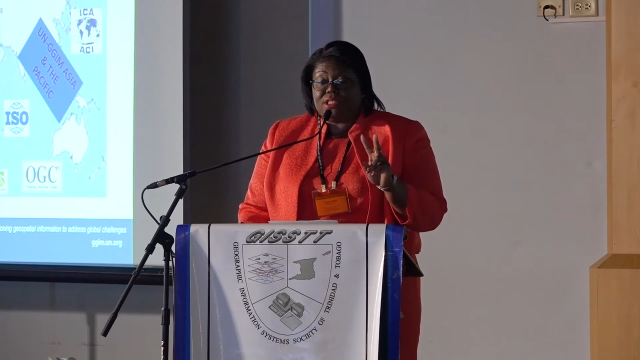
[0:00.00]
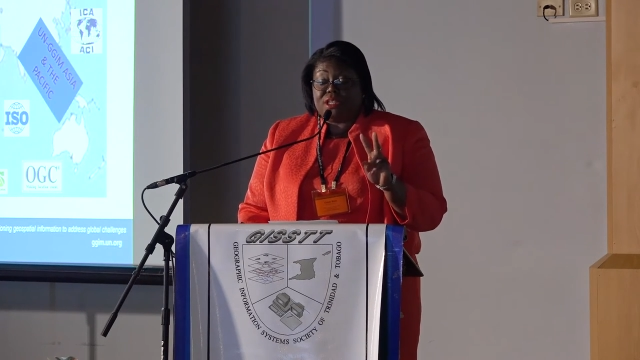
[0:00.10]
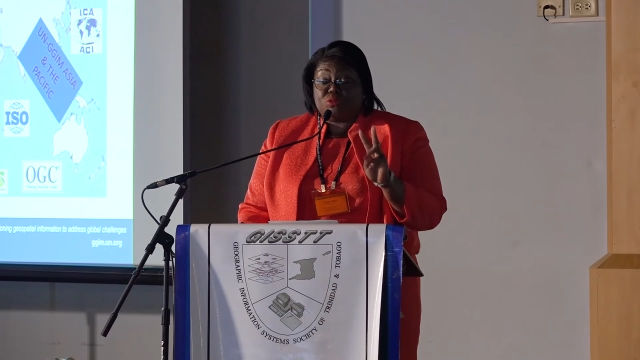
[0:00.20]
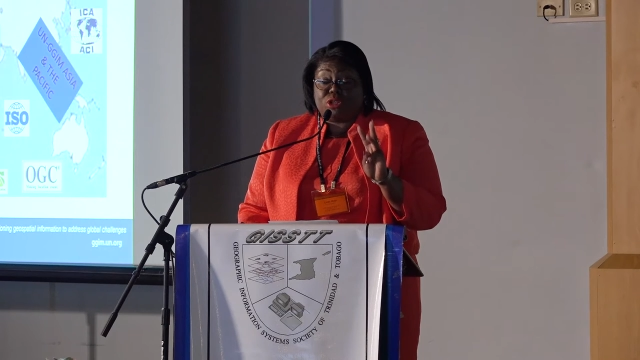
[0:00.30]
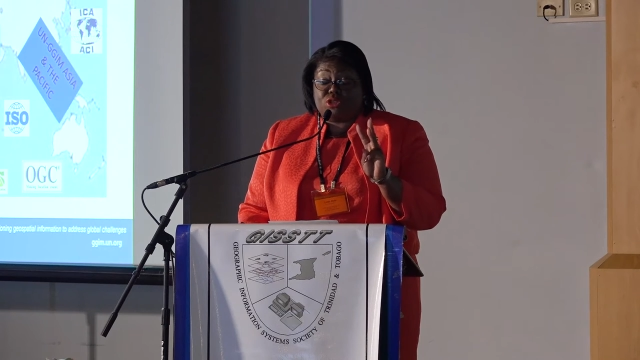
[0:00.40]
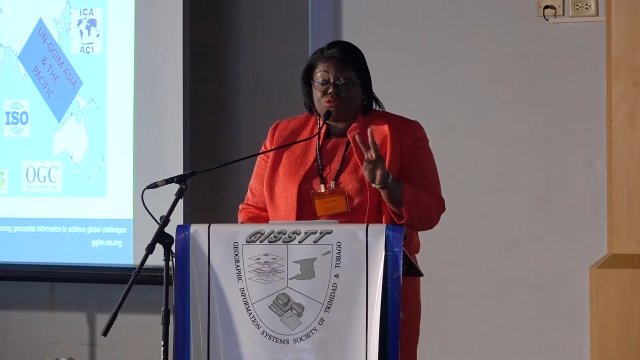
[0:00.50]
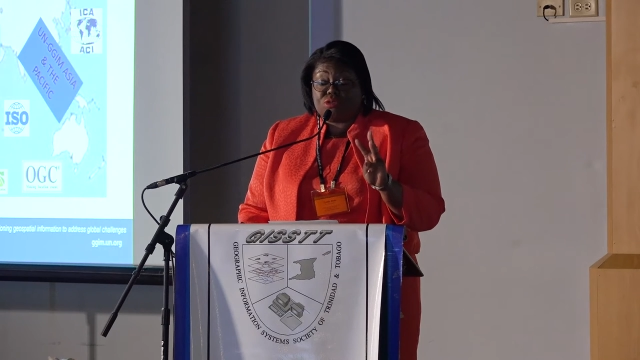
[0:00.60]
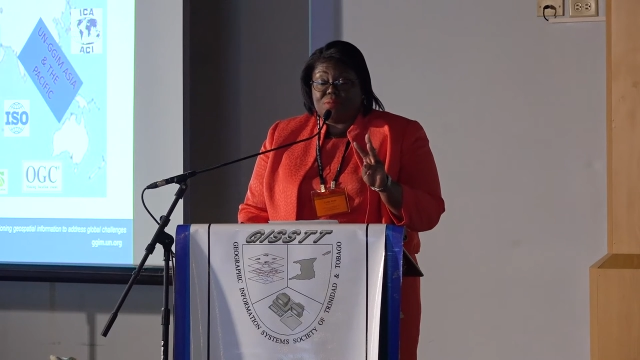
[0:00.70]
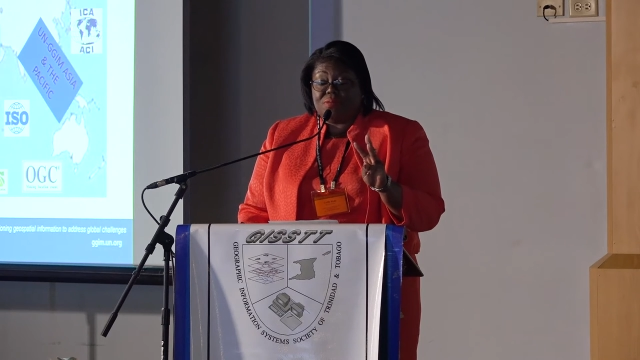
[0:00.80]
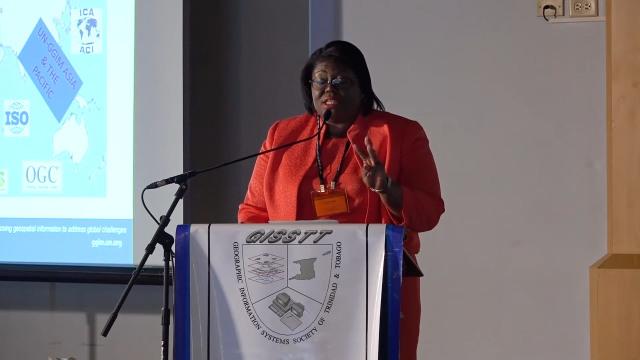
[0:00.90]
So it was
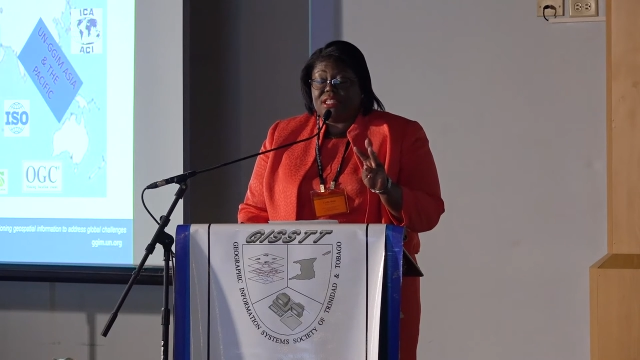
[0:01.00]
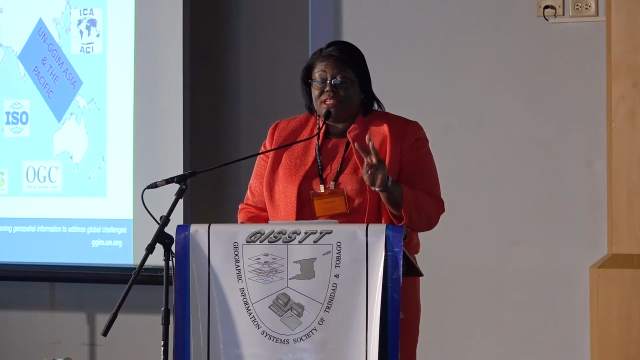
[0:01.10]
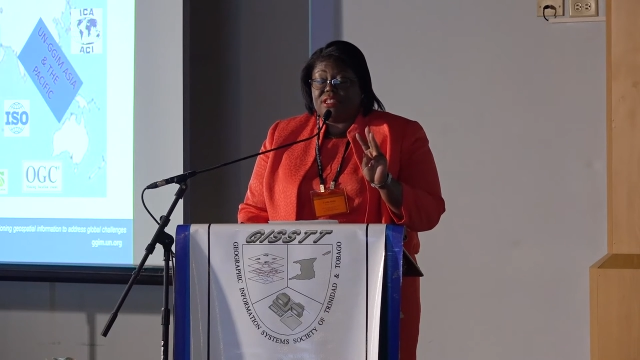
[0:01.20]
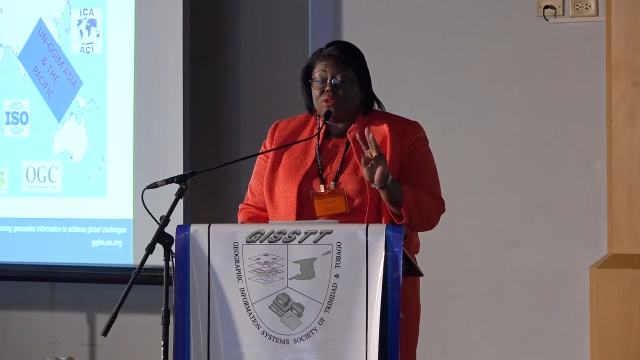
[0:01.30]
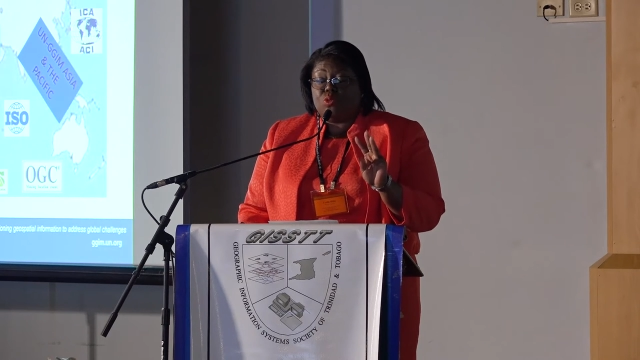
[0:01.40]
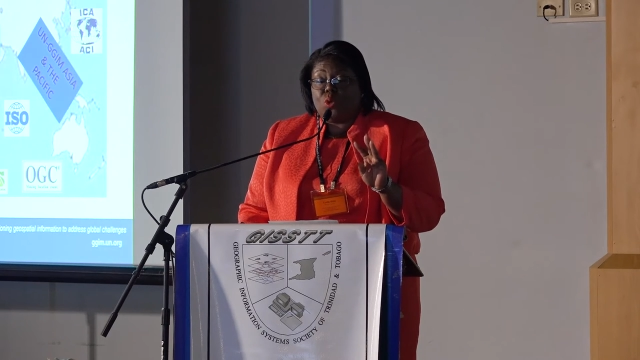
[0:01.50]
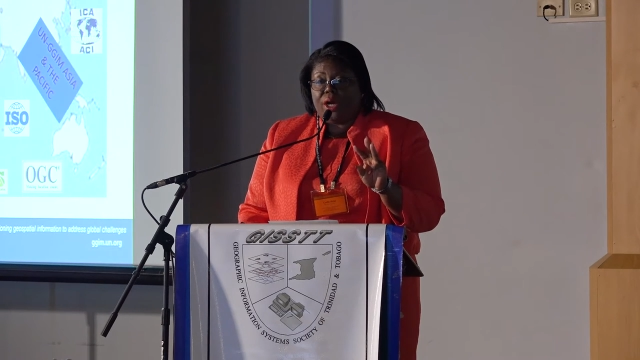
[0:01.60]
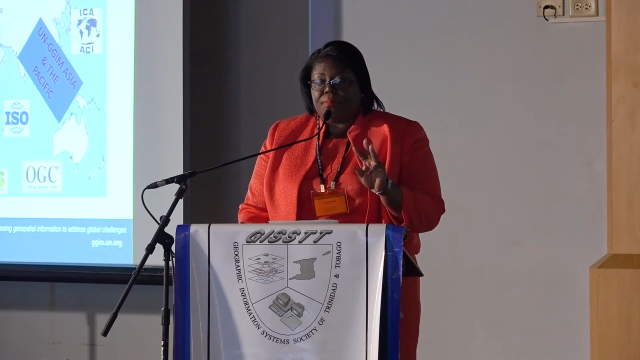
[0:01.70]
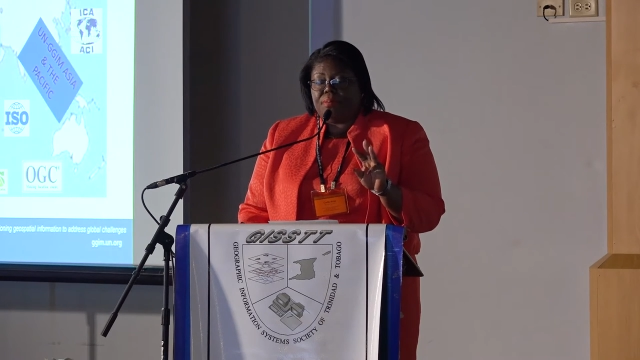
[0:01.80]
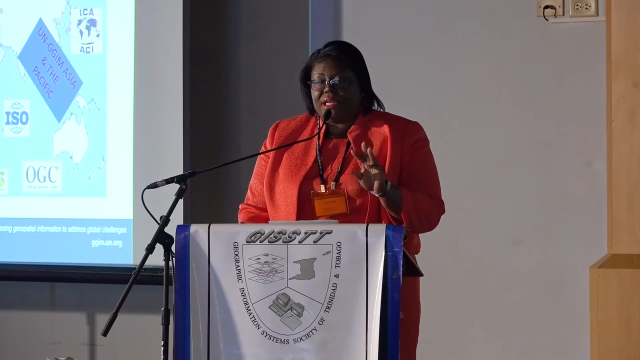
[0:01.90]
3 meetings in
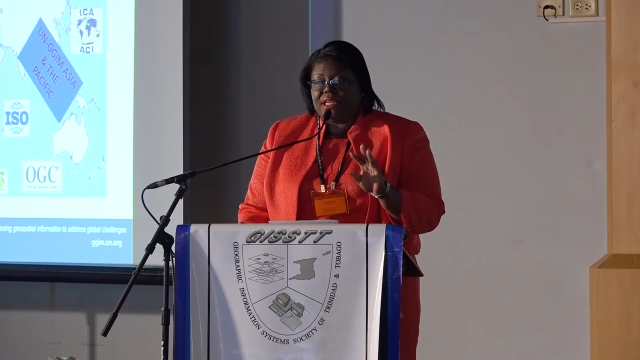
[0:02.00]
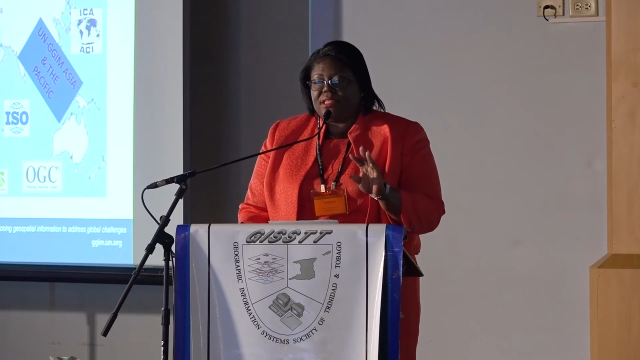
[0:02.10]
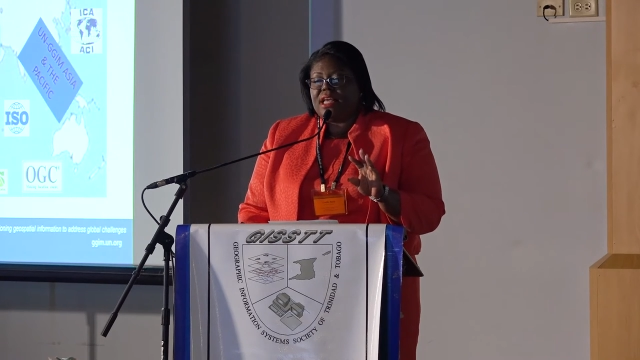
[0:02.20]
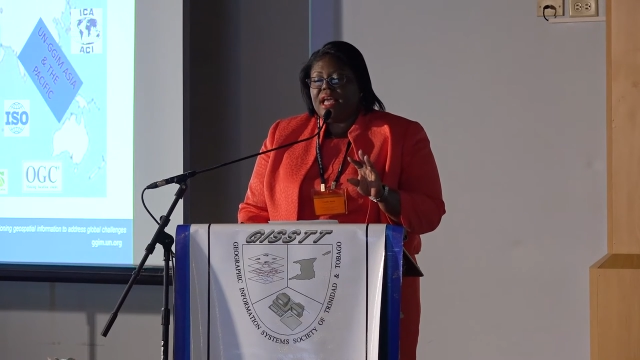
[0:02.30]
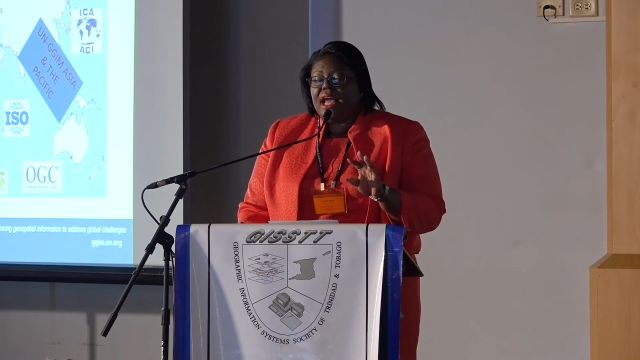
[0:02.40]
one place.